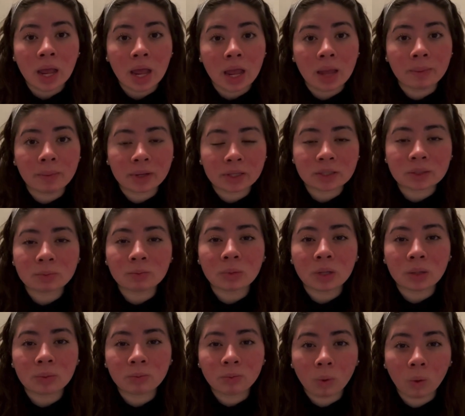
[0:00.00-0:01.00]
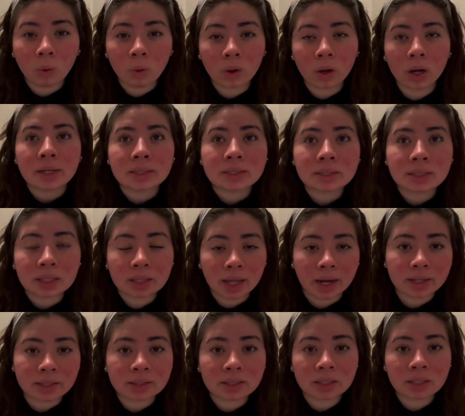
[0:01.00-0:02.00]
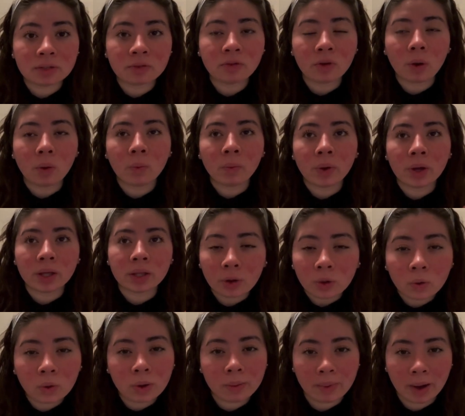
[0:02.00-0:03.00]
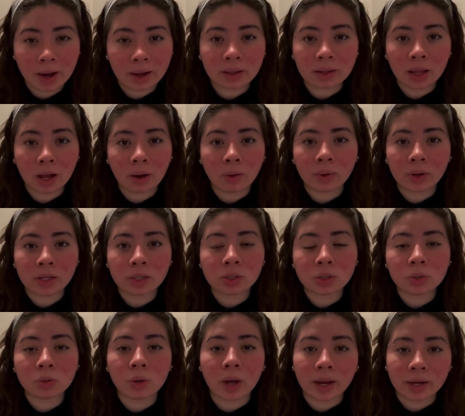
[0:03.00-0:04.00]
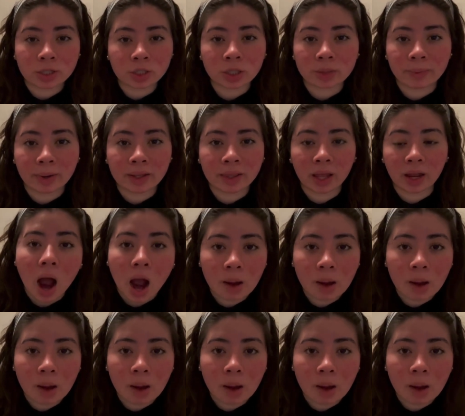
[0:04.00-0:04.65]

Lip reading: it makes me more selective with who am I allowing to enter my life.